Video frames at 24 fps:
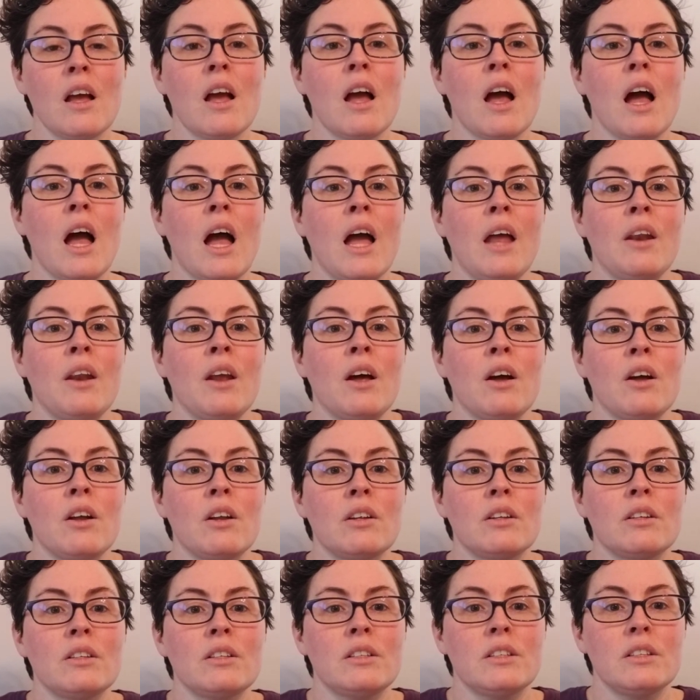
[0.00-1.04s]
And
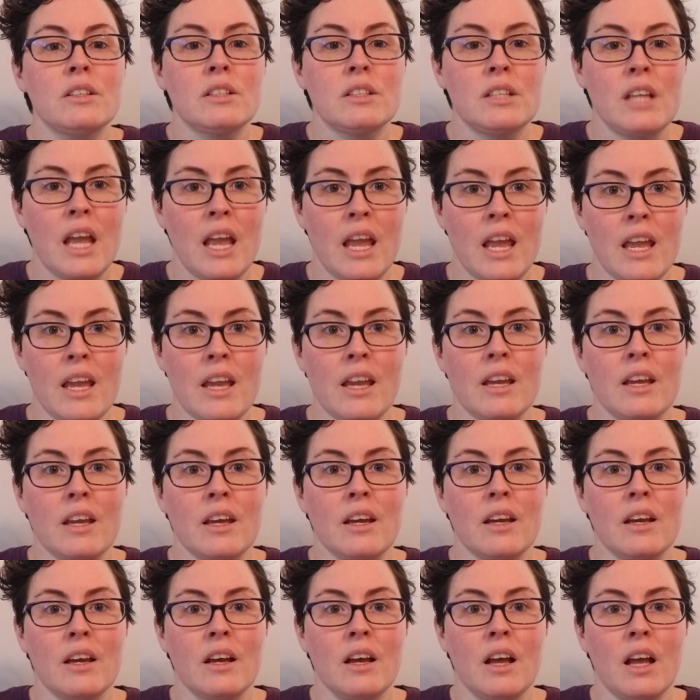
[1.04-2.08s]
take
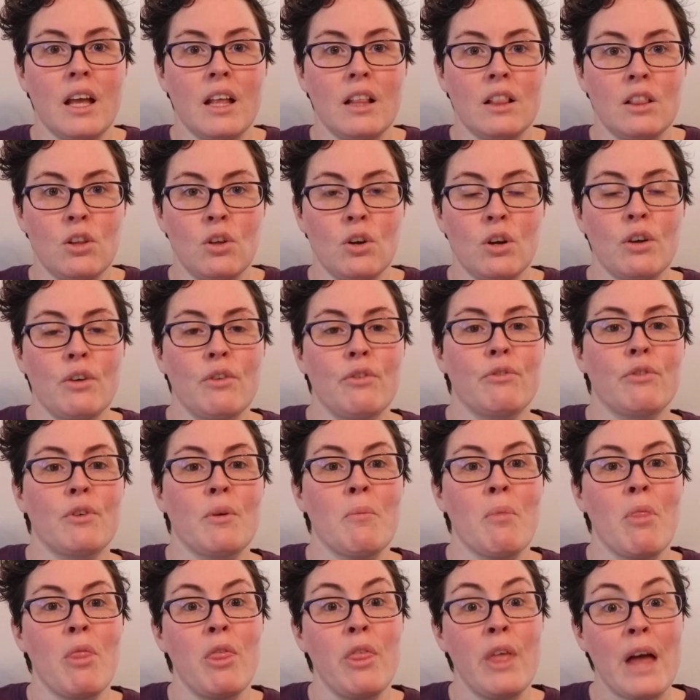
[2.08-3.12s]
a look
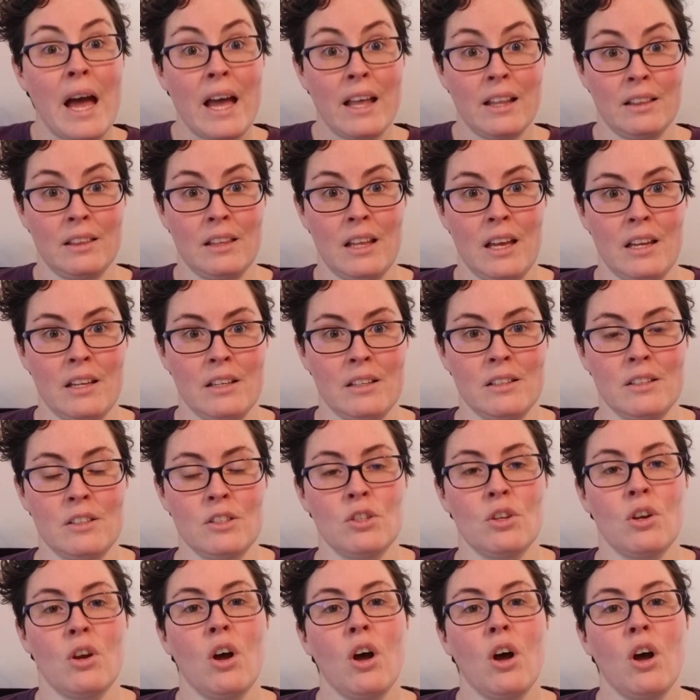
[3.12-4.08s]
from that lens